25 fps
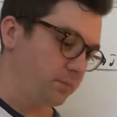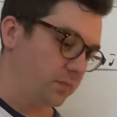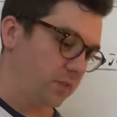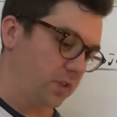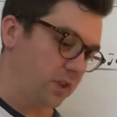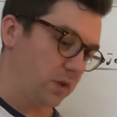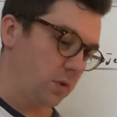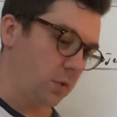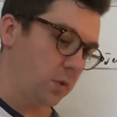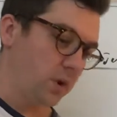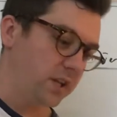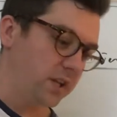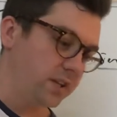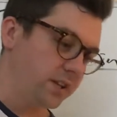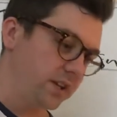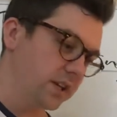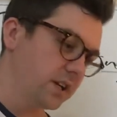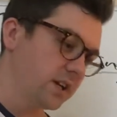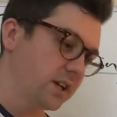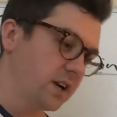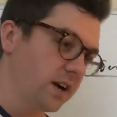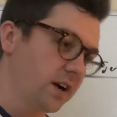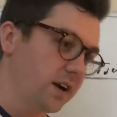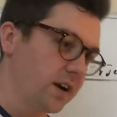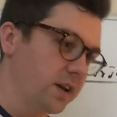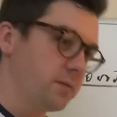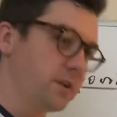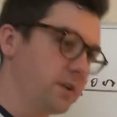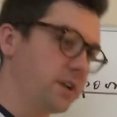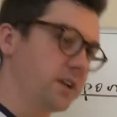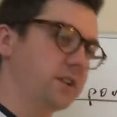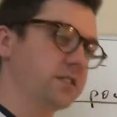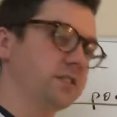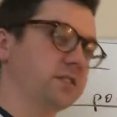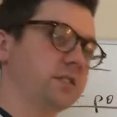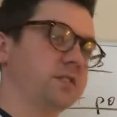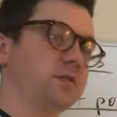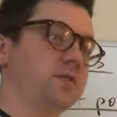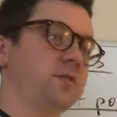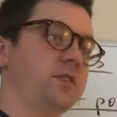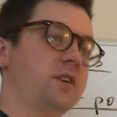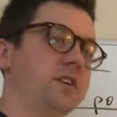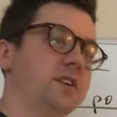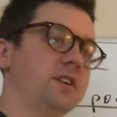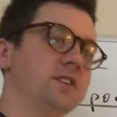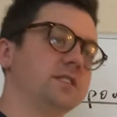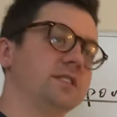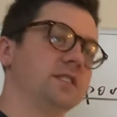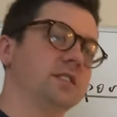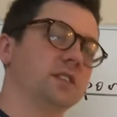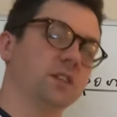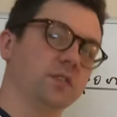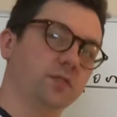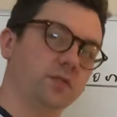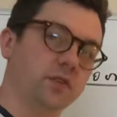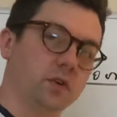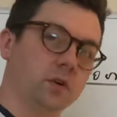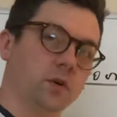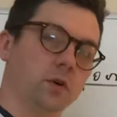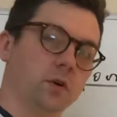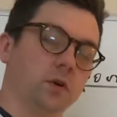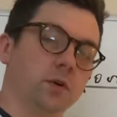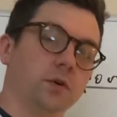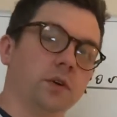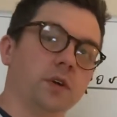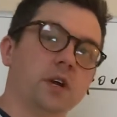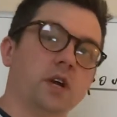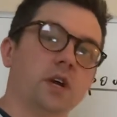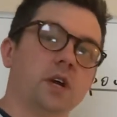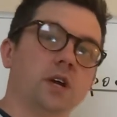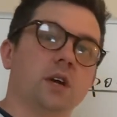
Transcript: The way the economy is, it's very difficult